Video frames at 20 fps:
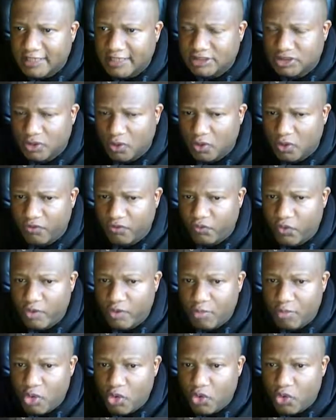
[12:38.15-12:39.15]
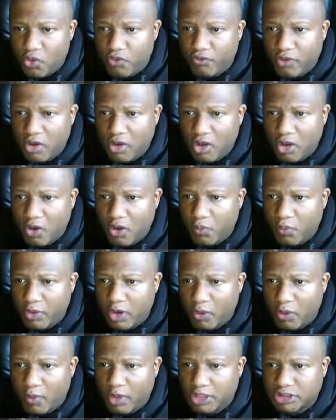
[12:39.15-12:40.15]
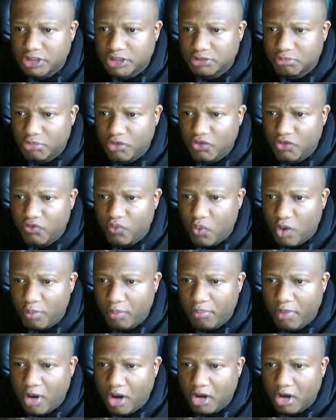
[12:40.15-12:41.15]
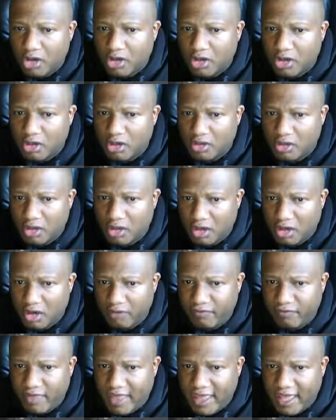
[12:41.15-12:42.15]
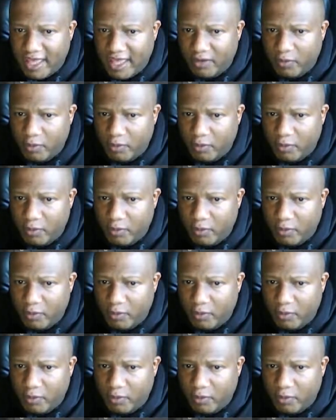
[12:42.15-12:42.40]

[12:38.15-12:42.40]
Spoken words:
So if we move, we don't want to just move one part of the head.